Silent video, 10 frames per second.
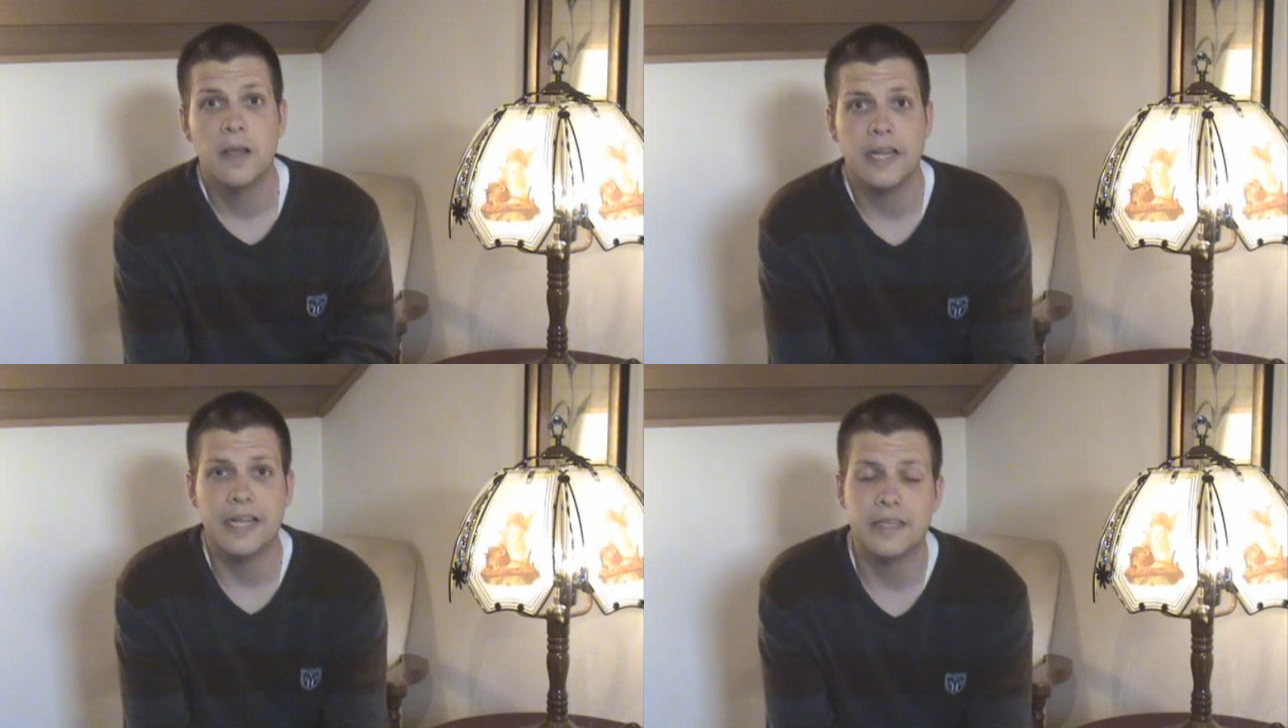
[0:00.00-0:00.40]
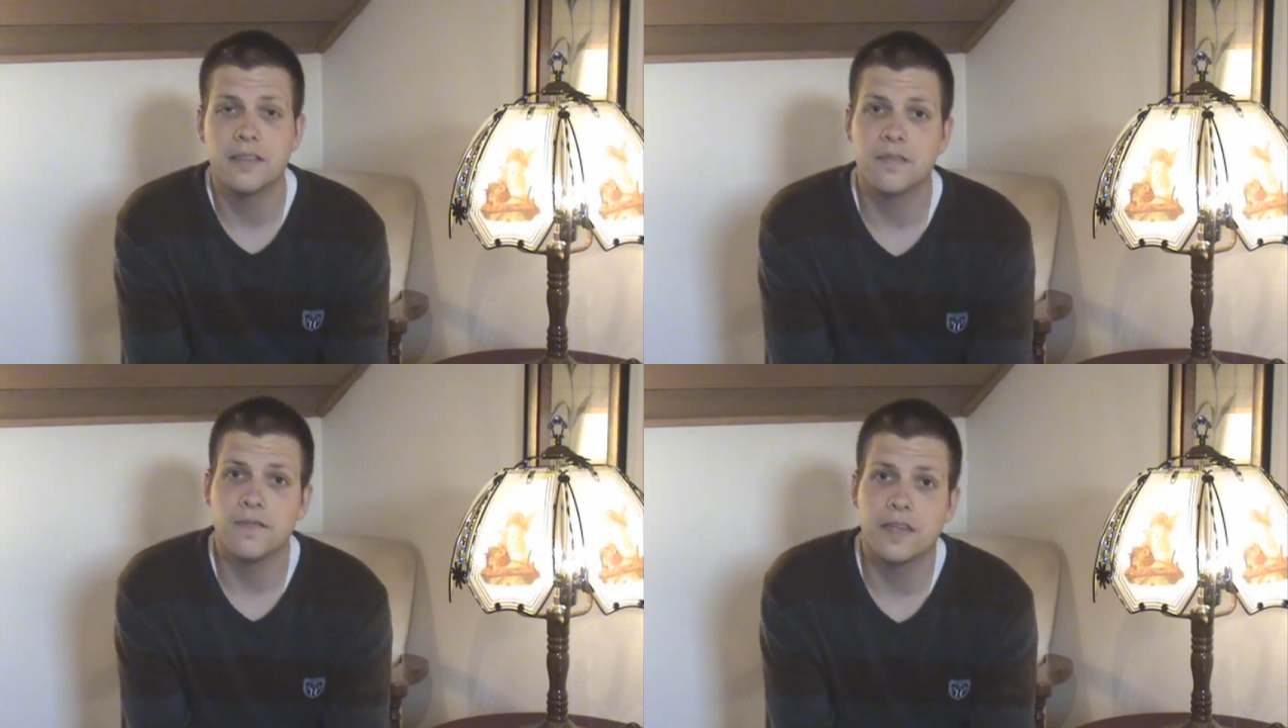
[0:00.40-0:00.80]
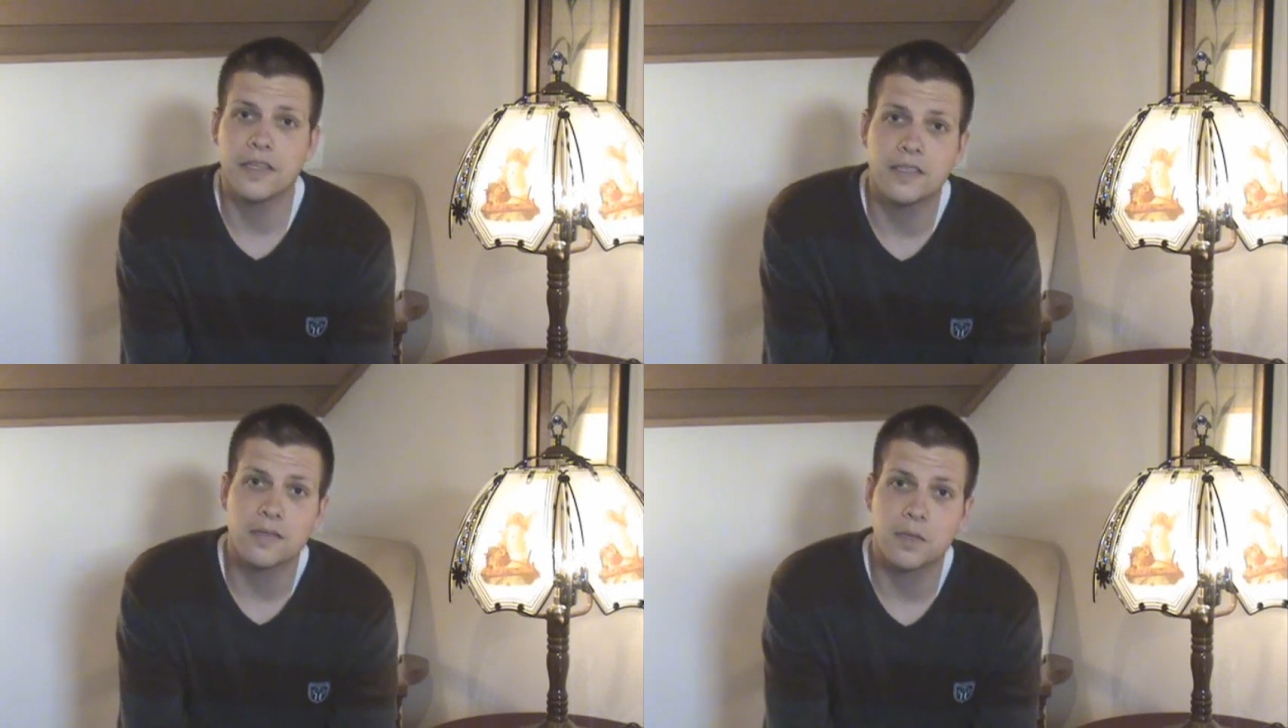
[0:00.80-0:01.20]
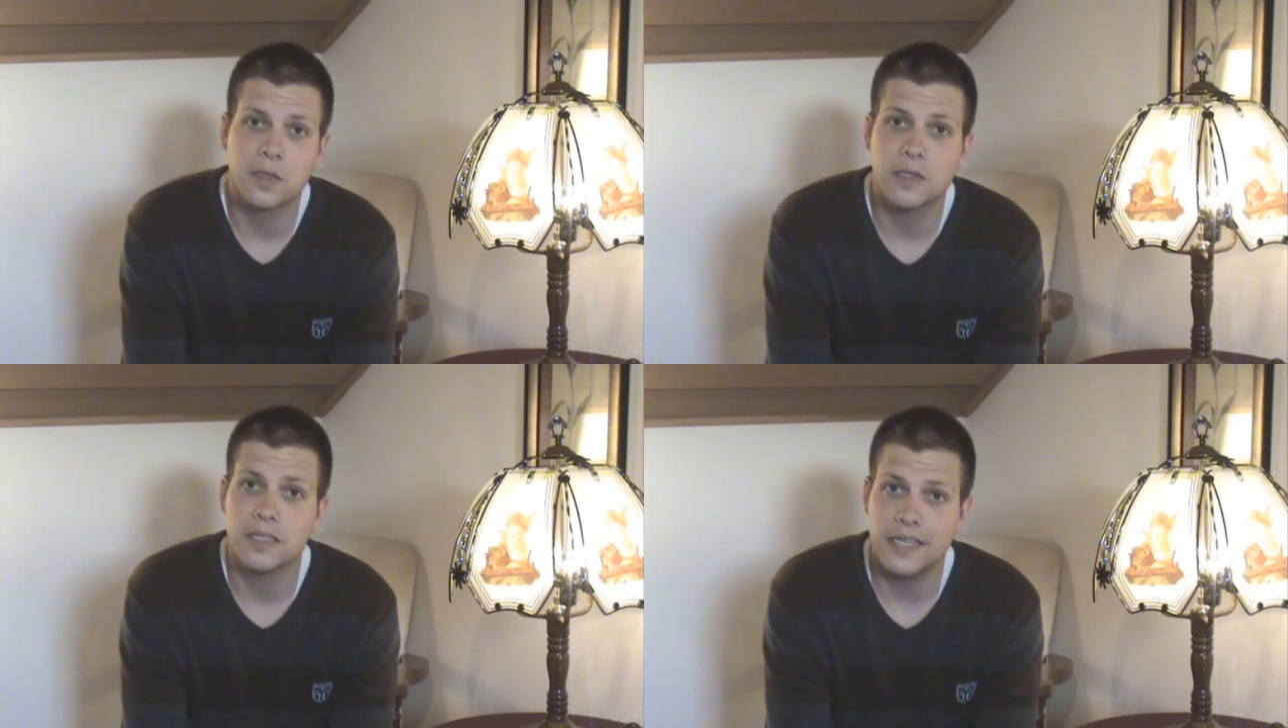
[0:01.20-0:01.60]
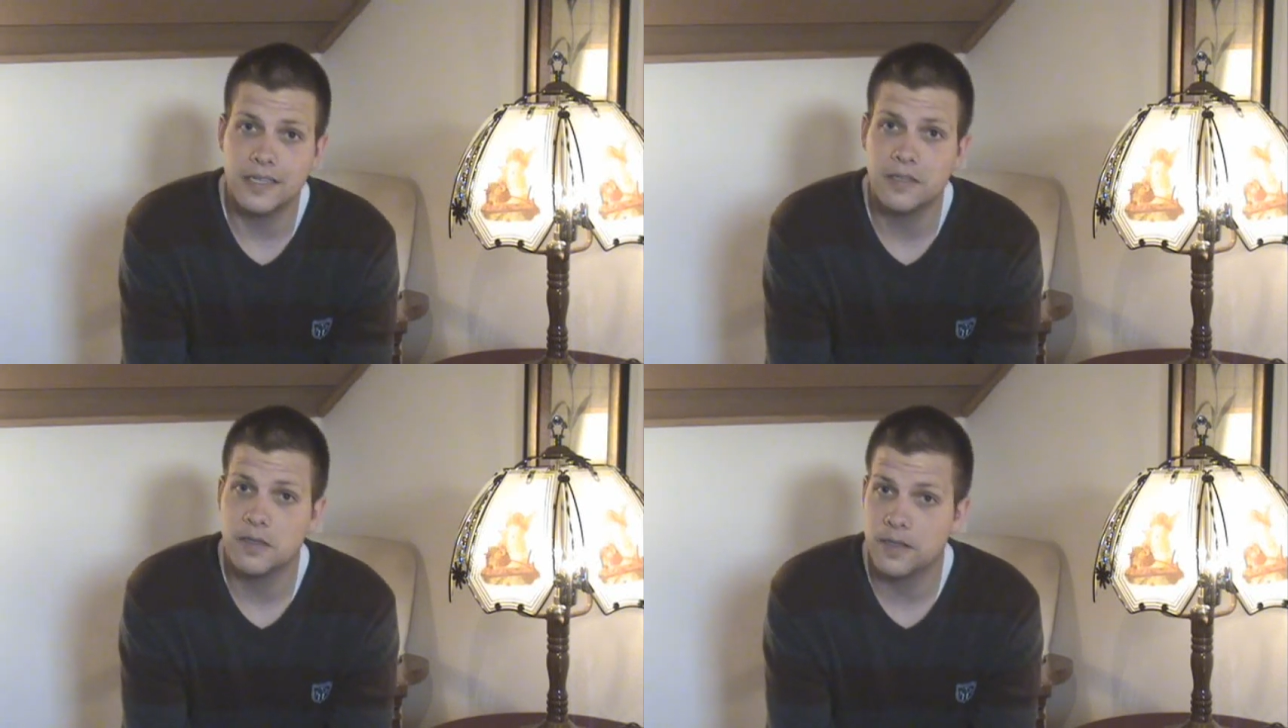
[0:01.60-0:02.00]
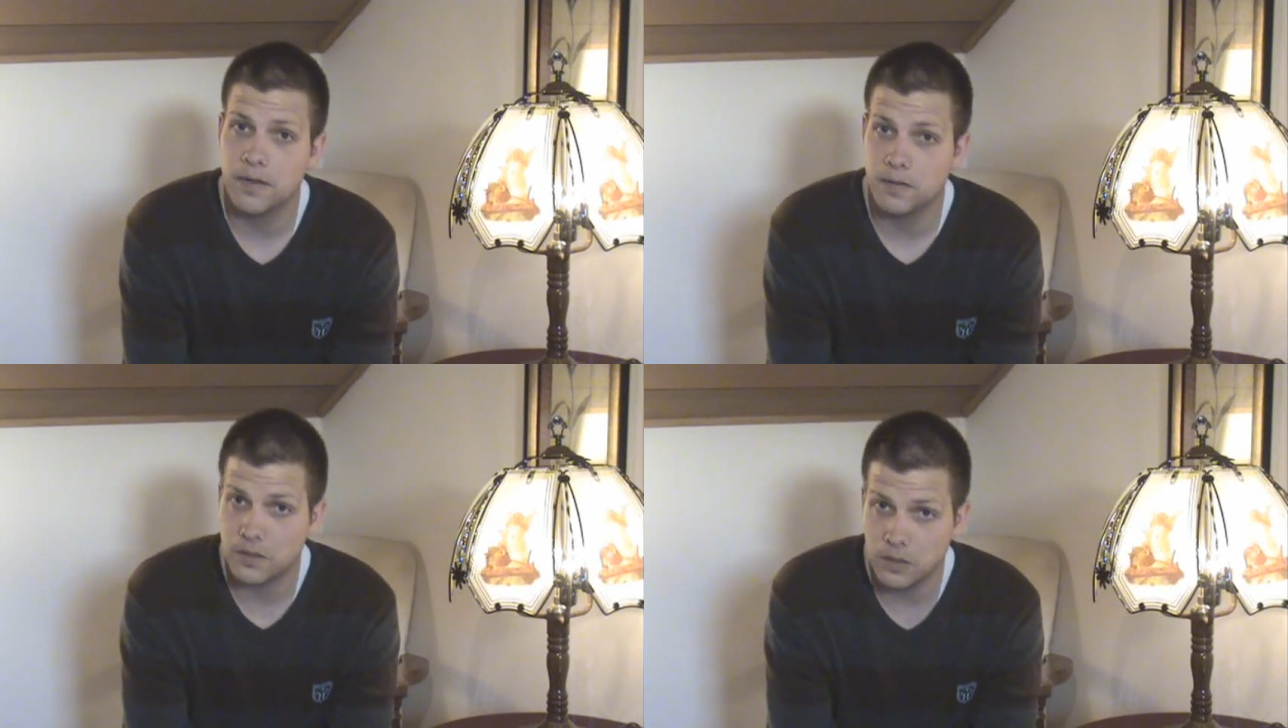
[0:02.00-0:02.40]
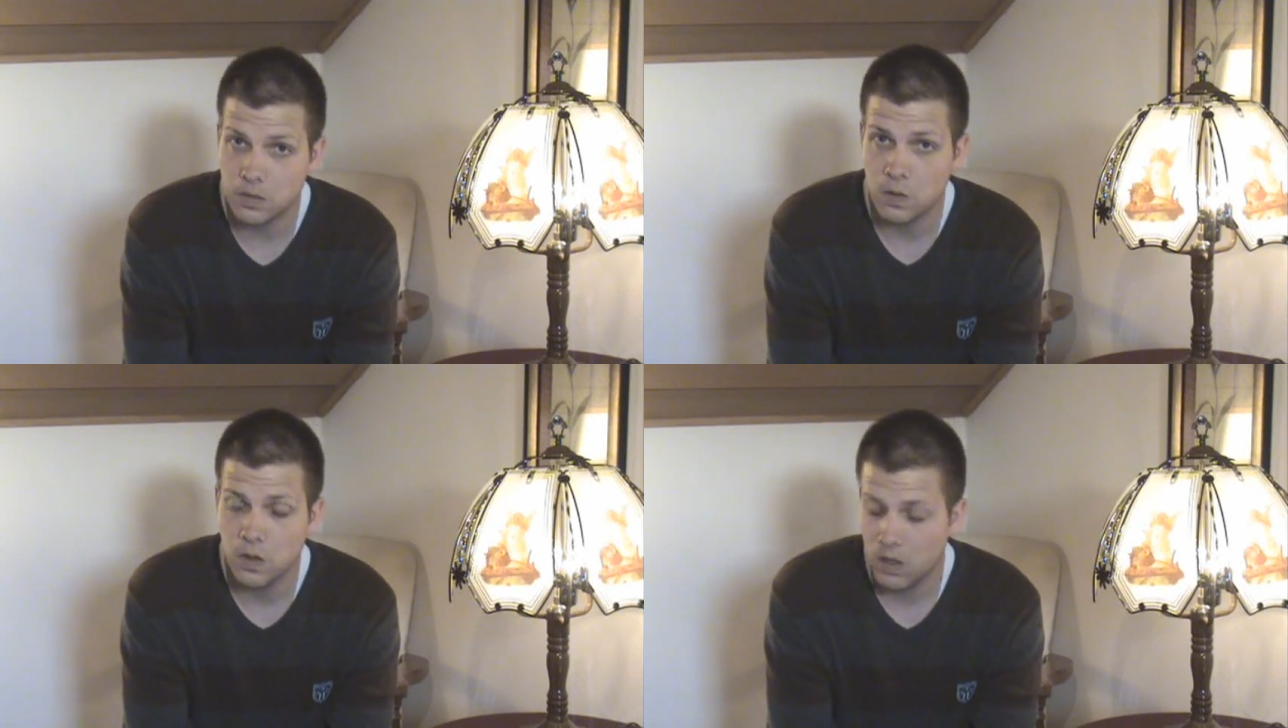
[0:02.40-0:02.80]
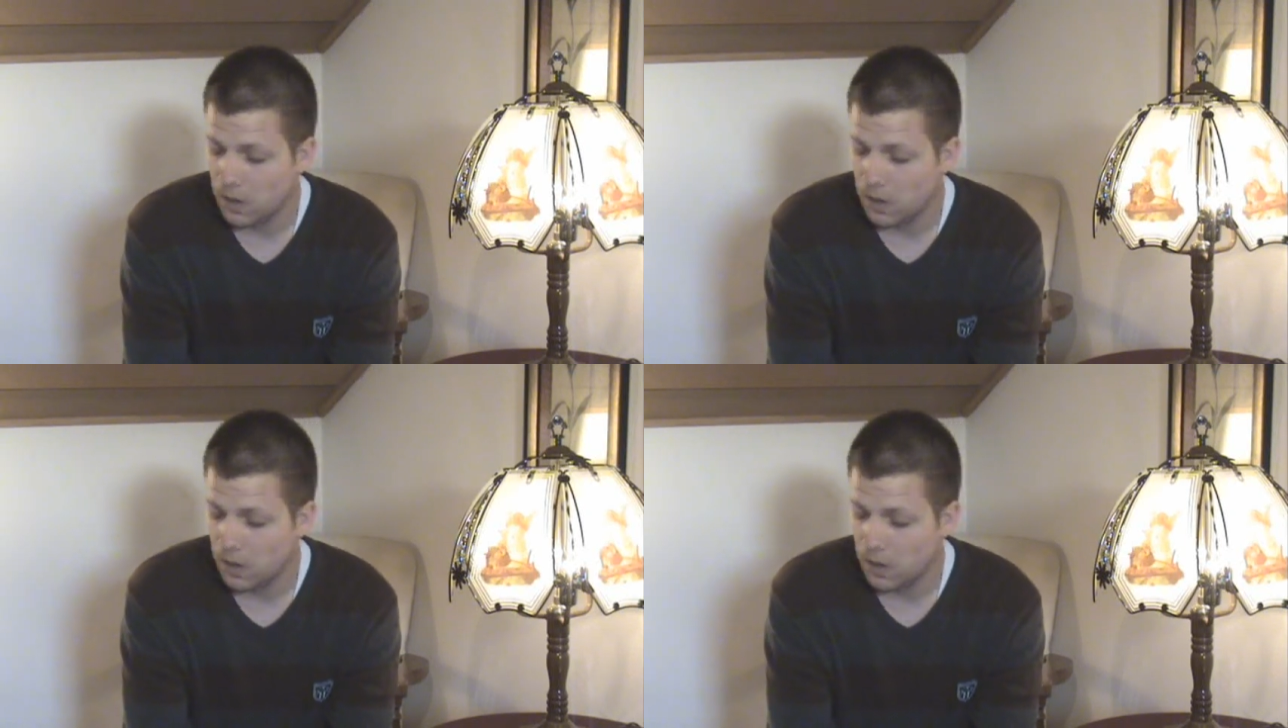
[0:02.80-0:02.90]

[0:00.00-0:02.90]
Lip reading: It's very similar in taste to the other two,